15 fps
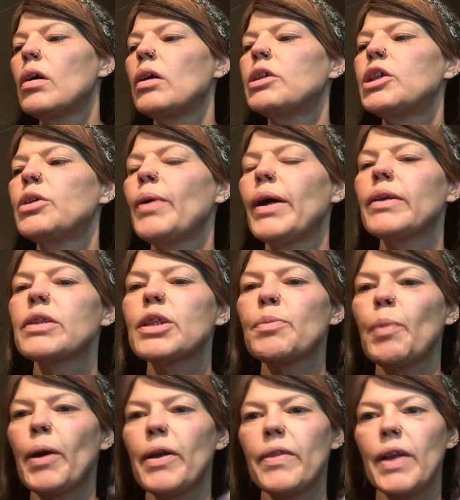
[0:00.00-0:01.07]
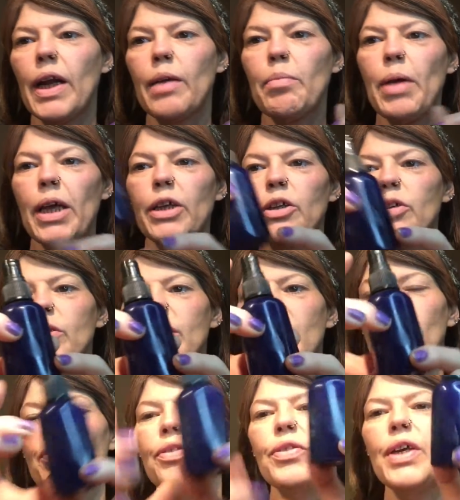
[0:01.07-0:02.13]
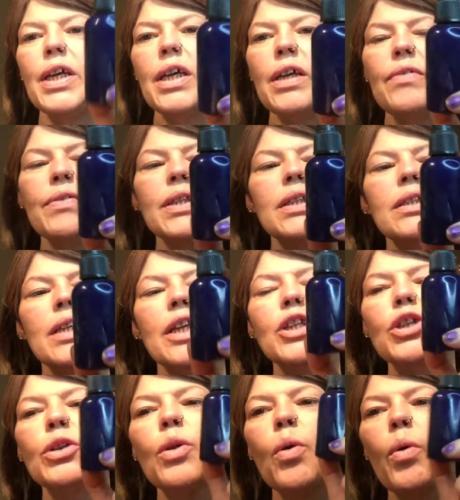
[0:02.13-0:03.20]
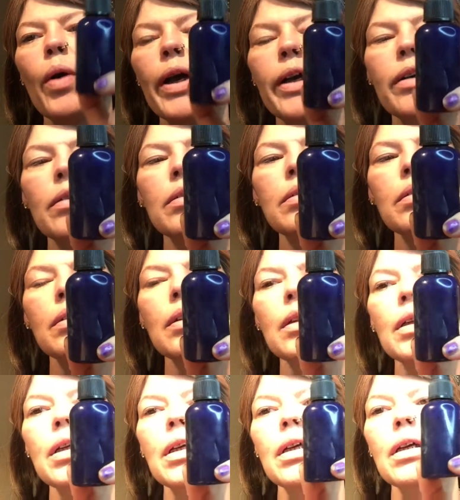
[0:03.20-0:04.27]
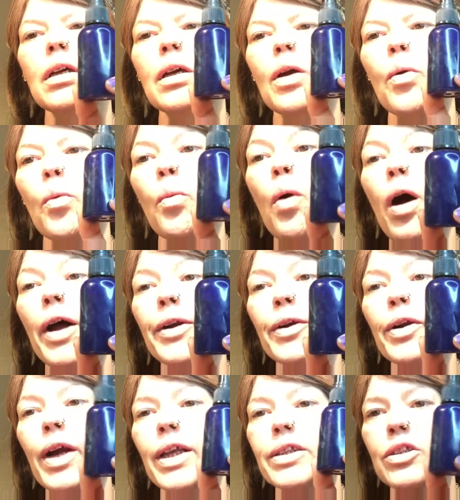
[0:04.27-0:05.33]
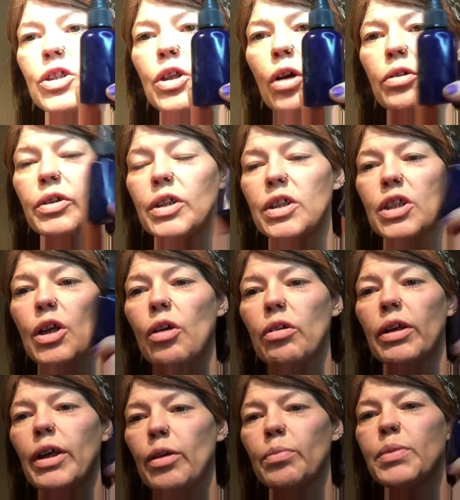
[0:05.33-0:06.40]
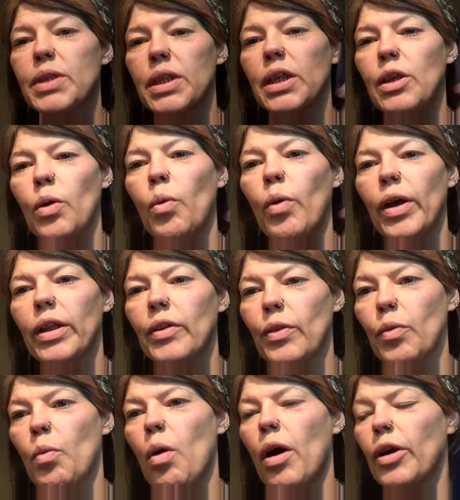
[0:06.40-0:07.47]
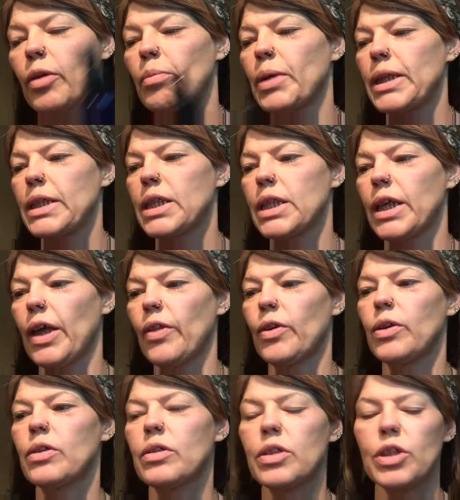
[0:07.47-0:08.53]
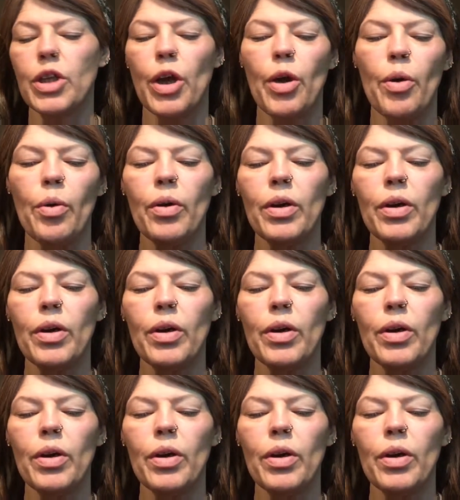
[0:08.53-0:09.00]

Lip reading: 2-ounce spray that I make using Thieves essential oil, water, and salt. The salt helps the oil and the water mix together. So,